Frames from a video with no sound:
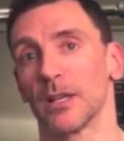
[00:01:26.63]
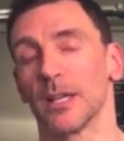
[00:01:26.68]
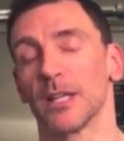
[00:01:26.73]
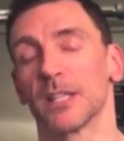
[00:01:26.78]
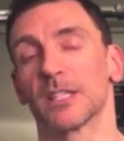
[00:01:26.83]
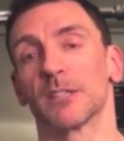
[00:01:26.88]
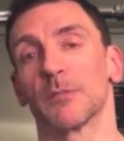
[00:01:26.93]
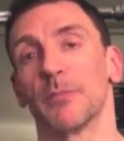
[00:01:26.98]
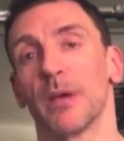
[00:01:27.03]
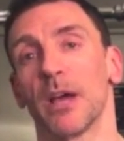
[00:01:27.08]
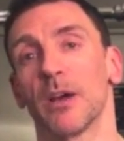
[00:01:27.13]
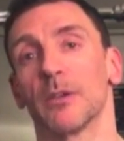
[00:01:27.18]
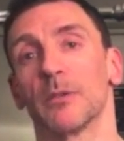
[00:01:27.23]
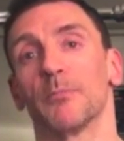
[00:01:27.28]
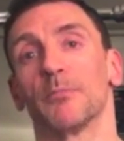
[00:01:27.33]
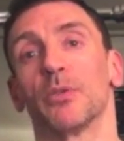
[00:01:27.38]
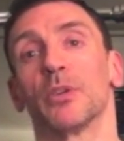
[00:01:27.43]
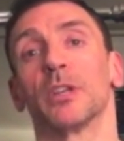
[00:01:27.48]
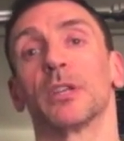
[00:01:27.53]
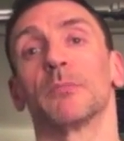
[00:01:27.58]
It's
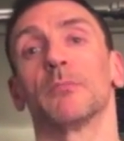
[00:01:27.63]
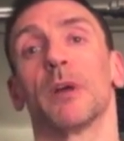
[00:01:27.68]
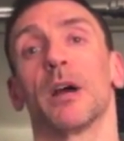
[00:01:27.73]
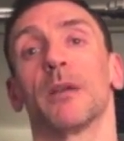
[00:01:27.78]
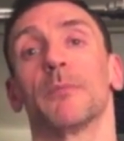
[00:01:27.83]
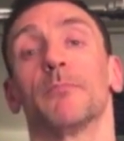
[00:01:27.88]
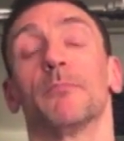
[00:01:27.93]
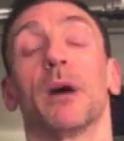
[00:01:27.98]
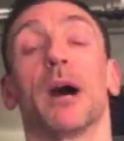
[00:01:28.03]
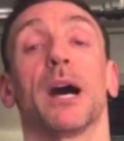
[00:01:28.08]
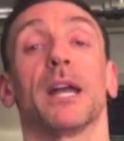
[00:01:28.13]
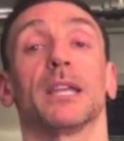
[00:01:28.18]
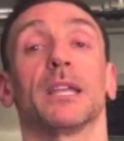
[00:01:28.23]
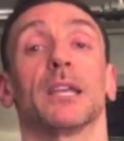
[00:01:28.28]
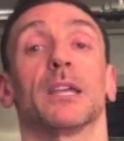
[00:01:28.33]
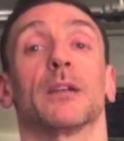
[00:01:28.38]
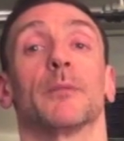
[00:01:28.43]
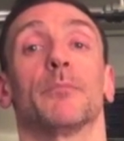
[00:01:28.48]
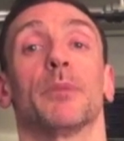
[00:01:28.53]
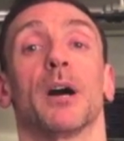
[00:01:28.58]
about putting my body
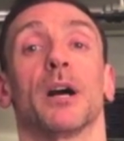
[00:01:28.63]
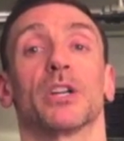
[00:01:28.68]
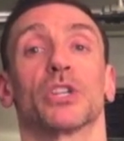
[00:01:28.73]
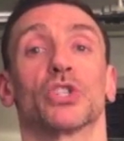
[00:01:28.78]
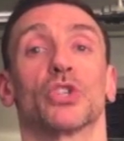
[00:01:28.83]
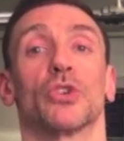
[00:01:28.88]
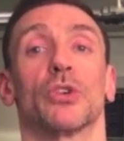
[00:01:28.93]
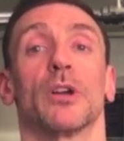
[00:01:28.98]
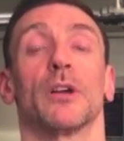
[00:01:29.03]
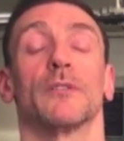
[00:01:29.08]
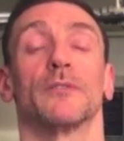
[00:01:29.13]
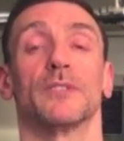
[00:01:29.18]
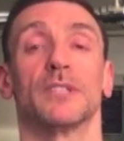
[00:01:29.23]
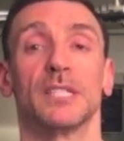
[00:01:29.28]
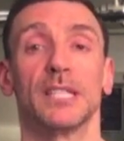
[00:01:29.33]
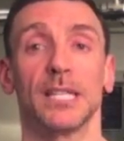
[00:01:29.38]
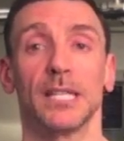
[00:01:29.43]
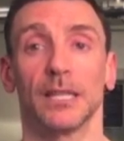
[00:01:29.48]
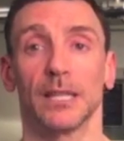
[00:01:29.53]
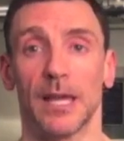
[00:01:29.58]
in a posture of
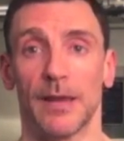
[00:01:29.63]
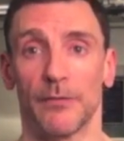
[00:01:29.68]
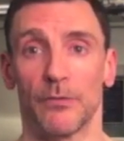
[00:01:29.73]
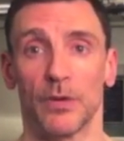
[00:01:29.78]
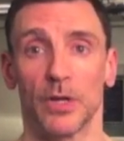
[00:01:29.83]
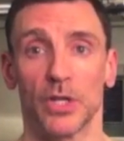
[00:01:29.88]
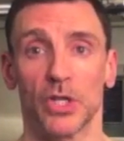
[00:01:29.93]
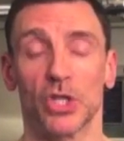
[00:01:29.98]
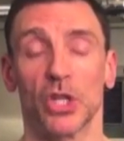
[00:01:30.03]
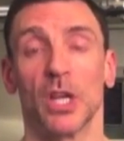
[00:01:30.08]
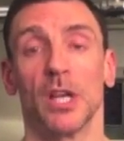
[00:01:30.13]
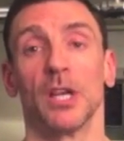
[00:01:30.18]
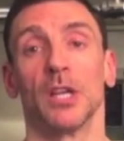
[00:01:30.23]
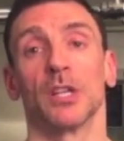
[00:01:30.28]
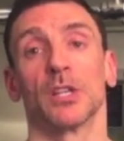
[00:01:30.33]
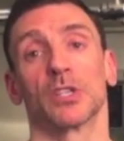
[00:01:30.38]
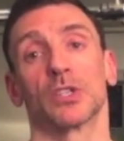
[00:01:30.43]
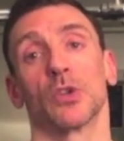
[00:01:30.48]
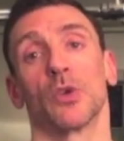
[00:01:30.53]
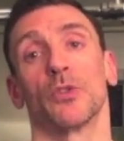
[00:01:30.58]
deleverage
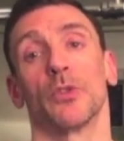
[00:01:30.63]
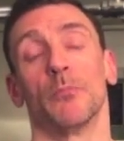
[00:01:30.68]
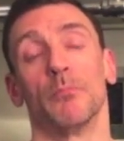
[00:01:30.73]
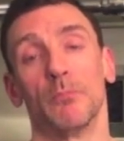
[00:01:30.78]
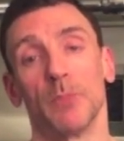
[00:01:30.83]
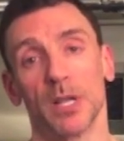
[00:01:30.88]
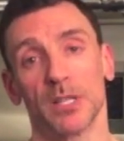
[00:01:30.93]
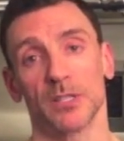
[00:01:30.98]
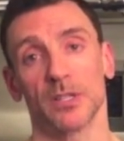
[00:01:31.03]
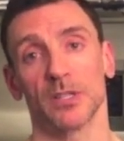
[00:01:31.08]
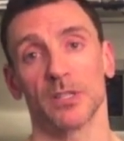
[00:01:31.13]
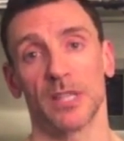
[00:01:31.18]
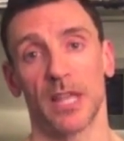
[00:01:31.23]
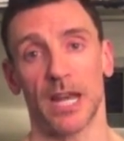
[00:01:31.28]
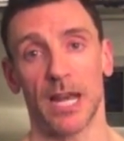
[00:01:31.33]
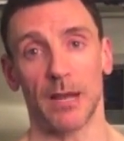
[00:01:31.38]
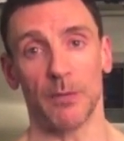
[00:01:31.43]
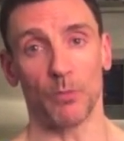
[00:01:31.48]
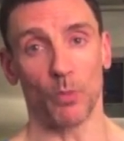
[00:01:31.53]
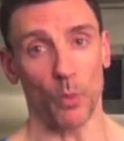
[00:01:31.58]
so the muscles that
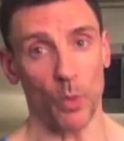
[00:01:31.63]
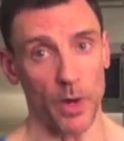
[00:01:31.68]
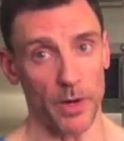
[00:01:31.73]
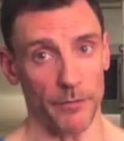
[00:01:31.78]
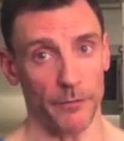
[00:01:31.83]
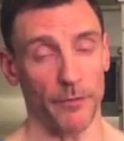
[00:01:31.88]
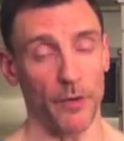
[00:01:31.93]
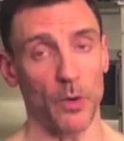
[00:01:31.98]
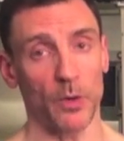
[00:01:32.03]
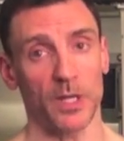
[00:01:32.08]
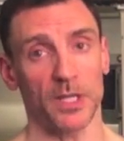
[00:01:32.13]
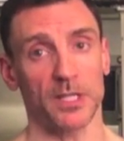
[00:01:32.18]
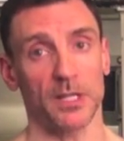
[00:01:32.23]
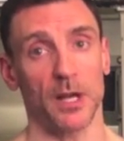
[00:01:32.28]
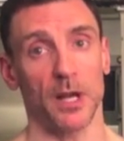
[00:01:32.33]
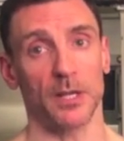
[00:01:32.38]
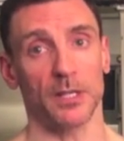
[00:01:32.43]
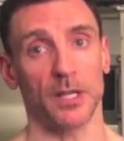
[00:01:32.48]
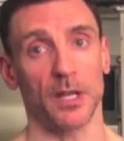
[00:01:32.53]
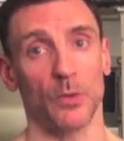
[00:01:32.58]
I want to focus
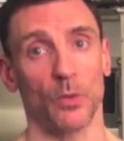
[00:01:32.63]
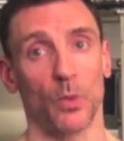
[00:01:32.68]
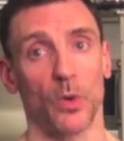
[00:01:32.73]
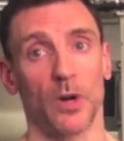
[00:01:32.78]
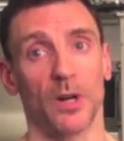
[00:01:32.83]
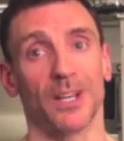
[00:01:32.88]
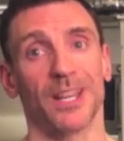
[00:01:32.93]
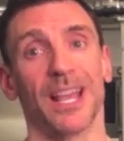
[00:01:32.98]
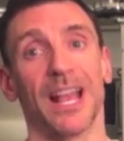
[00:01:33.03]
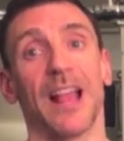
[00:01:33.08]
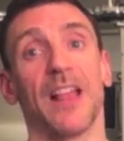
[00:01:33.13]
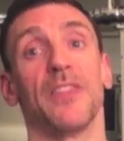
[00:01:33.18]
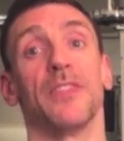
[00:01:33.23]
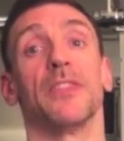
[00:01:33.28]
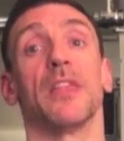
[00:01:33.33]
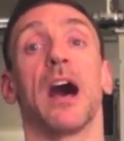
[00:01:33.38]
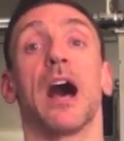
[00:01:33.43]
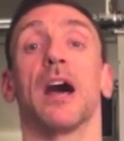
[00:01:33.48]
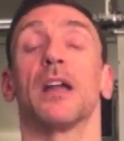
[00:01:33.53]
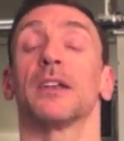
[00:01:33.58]
on can work and
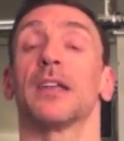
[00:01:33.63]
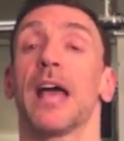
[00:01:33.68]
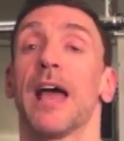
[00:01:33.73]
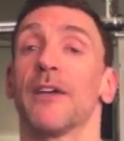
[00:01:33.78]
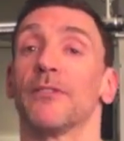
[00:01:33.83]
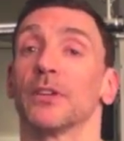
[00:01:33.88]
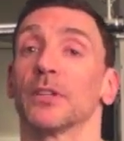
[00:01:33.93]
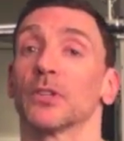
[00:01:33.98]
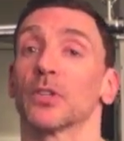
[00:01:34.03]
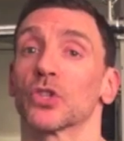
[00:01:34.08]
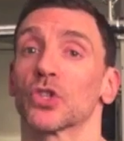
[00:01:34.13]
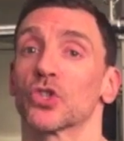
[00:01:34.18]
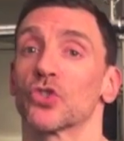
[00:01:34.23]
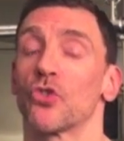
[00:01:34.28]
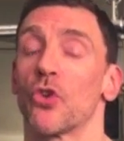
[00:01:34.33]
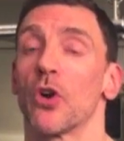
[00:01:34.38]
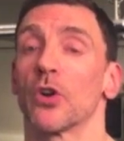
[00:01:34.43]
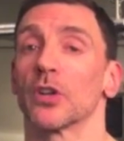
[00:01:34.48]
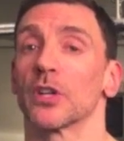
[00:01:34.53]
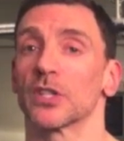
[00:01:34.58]
not having the
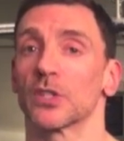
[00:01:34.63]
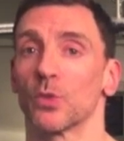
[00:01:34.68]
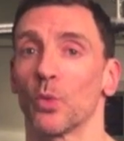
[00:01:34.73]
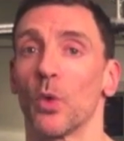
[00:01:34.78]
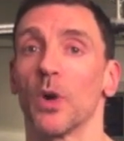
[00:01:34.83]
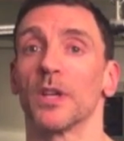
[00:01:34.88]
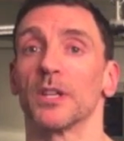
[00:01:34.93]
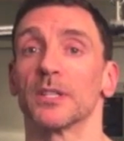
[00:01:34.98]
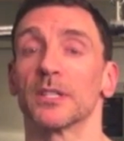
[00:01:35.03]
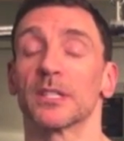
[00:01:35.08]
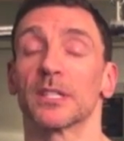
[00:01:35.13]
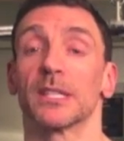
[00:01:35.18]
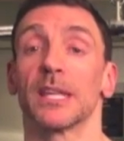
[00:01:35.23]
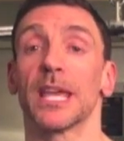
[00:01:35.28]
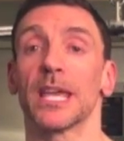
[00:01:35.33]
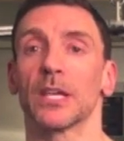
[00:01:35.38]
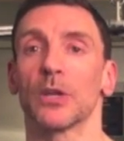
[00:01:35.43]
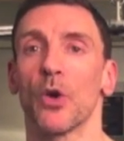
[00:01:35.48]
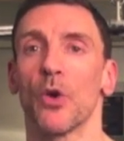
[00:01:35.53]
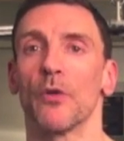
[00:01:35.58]
strongest ones
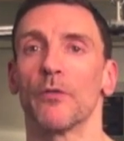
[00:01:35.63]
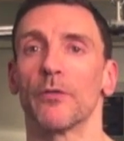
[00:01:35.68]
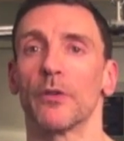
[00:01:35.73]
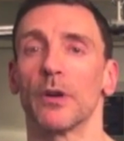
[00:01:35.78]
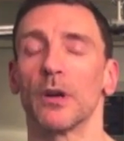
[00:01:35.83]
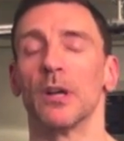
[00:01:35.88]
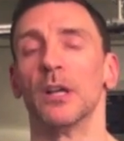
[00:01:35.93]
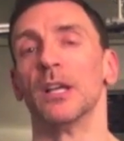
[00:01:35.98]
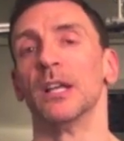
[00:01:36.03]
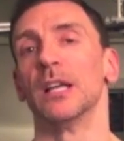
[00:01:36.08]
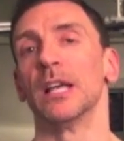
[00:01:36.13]
take over.